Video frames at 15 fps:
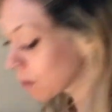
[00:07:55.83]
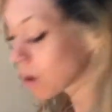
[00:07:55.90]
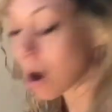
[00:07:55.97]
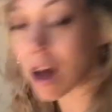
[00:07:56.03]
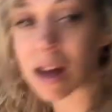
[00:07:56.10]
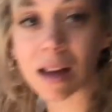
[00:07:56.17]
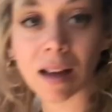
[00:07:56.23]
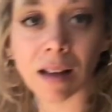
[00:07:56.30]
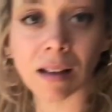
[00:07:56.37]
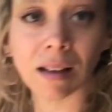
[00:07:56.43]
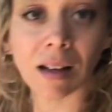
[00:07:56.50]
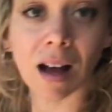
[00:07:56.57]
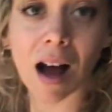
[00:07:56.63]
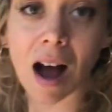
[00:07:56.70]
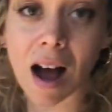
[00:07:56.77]
their
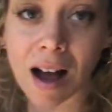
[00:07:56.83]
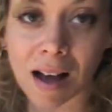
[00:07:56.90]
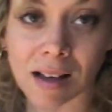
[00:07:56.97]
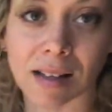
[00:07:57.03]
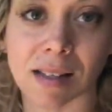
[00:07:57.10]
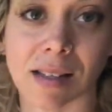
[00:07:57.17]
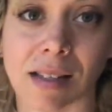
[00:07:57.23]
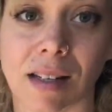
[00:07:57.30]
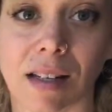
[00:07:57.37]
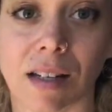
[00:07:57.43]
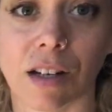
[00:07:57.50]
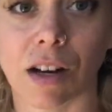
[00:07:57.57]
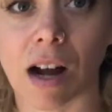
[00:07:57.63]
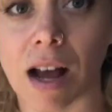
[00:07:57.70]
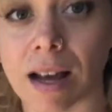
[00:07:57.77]
eyes,
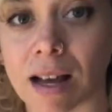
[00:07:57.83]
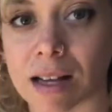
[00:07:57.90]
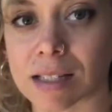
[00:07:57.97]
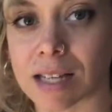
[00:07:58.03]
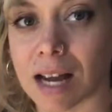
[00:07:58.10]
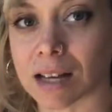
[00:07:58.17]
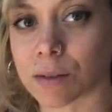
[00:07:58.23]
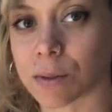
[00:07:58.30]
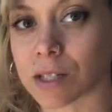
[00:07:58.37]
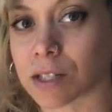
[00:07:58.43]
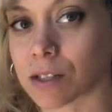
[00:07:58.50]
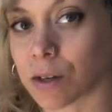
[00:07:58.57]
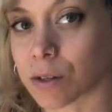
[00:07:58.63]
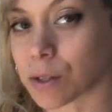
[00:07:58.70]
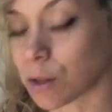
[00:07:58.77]
your eye contact, which is
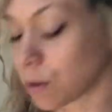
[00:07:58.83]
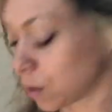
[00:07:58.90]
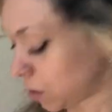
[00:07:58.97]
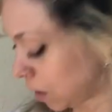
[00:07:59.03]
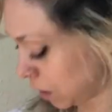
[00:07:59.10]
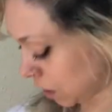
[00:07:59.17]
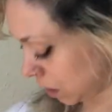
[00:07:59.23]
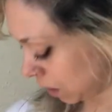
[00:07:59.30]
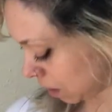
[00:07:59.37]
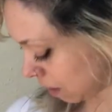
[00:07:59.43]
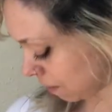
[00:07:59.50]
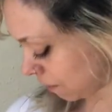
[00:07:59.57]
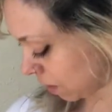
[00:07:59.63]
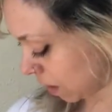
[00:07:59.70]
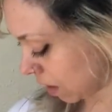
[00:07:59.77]
also, strangely
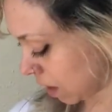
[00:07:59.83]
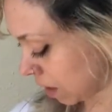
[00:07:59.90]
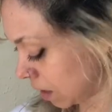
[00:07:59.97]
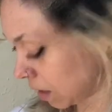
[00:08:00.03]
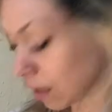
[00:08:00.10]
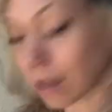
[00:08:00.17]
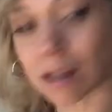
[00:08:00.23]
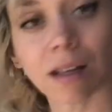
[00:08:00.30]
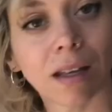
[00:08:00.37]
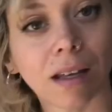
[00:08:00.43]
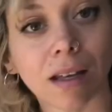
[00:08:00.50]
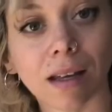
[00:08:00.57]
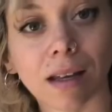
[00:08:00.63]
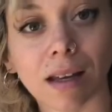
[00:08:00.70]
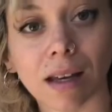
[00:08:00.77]
enough, like of
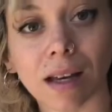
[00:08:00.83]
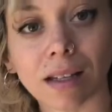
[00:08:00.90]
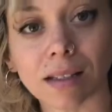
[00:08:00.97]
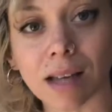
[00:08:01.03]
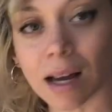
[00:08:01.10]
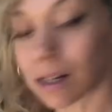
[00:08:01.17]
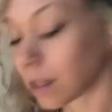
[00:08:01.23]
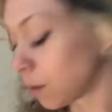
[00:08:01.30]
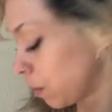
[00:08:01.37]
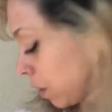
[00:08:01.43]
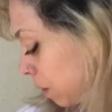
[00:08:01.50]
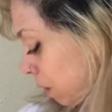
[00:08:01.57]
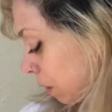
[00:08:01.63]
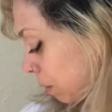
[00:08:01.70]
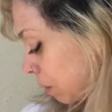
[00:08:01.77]
exactly where
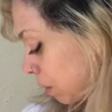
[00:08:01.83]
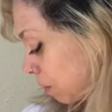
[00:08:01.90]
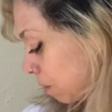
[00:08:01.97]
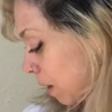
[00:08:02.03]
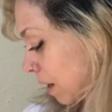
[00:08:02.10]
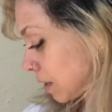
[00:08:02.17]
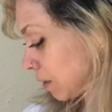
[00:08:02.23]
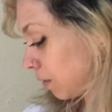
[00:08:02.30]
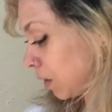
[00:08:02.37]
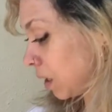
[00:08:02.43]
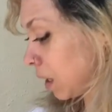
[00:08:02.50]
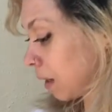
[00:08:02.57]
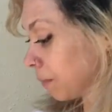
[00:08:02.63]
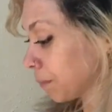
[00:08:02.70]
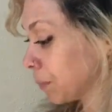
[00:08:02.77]
you are when you're
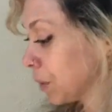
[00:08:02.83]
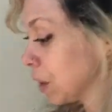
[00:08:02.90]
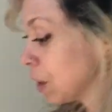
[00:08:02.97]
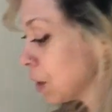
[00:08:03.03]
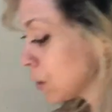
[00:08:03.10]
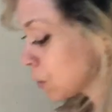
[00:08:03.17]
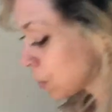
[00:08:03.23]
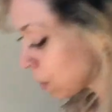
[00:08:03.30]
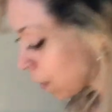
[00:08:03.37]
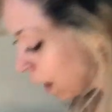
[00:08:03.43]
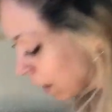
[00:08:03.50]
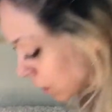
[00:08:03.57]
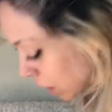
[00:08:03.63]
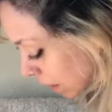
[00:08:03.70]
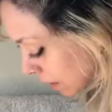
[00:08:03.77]
breastfeeding. So
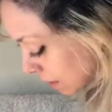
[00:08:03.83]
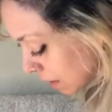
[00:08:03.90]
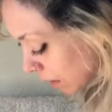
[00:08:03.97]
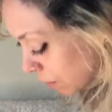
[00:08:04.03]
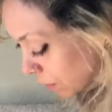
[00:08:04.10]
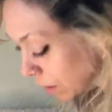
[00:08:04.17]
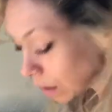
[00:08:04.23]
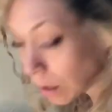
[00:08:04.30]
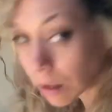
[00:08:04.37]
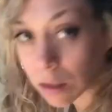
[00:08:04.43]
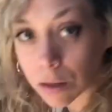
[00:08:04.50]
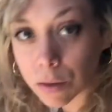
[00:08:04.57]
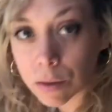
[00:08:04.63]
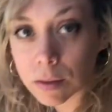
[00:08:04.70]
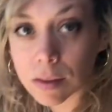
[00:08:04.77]
I try and stay really
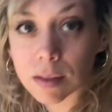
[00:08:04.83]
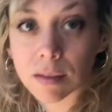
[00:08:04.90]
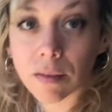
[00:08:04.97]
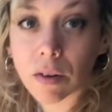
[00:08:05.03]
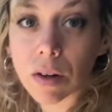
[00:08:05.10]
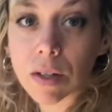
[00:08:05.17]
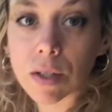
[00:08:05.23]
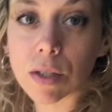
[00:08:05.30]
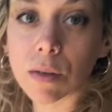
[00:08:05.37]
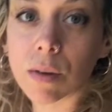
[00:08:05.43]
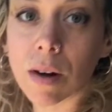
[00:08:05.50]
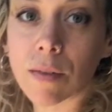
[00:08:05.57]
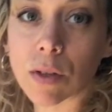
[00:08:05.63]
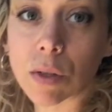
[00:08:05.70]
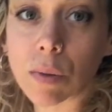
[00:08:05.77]
close. Of course, do
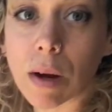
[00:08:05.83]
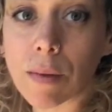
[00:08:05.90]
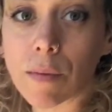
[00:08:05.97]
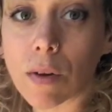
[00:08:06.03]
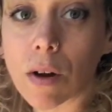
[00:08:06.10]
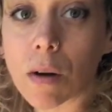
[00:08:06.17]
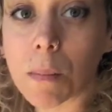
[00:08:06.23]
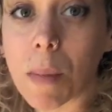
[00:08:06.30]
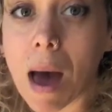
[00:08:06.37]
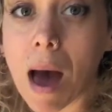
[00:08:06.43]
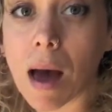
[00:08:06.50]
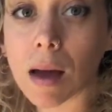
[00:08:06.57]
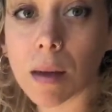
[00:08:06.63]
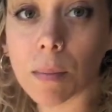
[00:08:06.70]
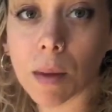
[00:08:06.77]
whatever's right for your
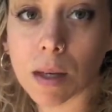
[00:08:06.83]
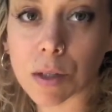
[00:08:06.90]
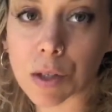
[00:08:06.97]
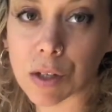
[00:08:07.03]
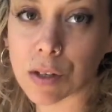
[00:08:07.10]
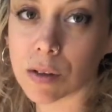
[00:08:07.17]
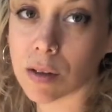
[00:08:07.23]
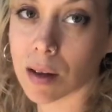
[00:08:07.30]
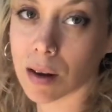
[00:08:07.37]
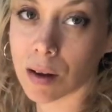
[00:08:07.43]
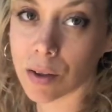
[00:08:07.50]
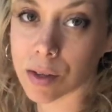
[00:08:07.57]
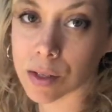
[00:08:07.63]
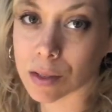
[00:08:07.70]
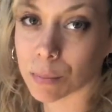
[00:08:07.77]
back. Make sure you get
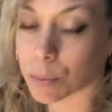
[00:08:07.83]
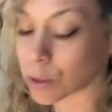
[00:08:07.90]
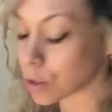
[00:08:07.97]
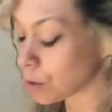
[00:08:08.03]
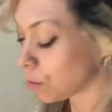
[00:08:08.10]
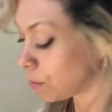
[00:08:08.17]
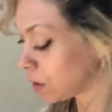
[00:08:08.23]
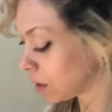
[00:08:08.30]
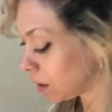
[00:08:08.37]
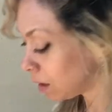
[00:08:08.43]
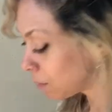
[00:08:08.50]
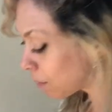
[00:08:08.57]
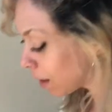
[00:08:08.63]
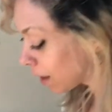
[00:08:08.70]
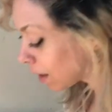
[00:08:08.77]
all the support you
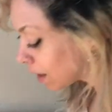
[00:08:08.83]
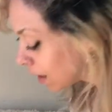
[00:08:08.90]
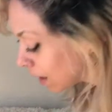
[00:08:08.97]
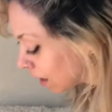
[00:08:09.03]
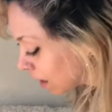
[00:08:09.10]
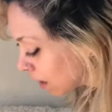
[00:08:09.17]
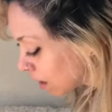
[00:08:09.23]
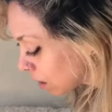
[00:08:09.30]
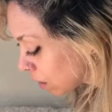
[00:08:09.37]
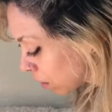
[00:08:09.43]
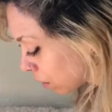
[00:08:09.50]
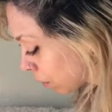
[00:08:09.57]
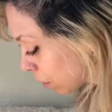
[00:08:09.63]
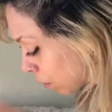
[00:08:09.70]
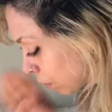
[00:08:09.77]
need. But, you
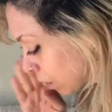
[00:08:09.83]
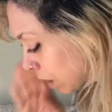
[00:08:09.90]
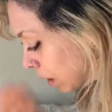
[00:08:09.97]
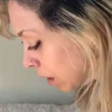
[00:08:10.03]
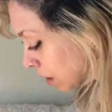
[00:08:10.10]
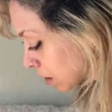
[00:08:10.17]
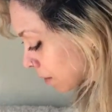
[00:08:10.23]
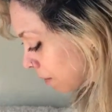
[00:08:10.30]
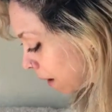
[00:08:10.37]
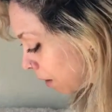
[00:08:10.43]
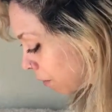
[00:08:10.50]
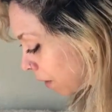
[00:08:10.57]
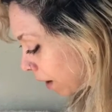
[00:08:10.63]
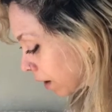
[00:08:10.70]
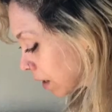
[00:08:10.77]
know, it really is
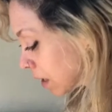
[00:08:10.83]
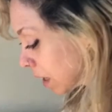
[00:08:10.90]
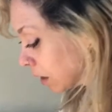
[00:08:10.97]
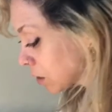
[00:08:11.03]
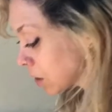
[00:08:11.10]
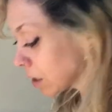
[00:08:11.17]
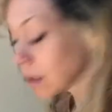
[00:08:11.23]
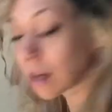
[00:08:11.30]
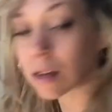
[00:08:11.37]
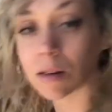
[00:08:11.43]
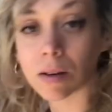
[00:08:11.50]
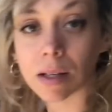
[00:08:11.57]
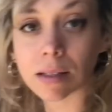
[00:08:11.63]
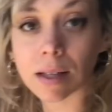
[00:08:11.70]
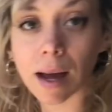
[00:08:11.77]
about that connection that you
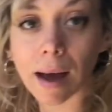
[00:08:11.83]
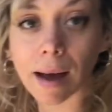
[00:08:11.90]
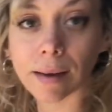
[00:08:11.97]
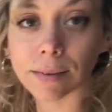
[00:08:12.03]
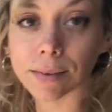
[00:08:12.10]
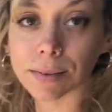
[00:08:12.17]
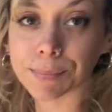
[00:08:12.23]
get to have.